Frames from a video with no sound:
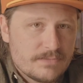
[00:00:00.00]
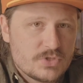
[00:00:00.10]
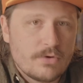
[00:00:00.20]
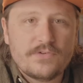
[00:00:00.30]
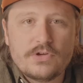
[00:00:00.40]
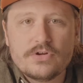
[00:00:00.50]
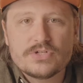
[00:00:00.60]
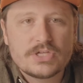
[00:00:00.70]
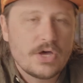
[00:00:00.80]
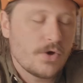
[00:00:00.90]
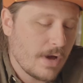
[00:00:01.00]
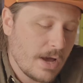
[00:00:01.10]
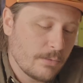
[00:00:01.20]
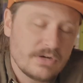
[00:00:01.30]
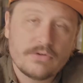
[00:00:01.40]
So a few years ago,
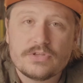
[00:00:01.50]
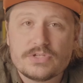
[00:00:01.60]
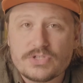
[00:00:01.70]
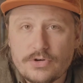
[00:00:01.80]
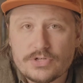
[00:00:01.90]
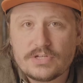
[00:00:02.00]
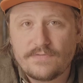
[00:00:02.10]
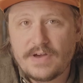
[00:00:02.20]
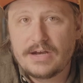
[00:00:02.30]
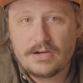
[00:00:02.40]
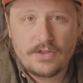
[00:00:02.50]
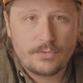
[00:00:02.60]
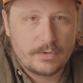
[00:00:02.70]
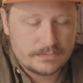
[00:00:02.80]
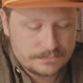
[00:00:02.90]
I went on the search to find another
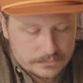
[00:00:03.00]
one.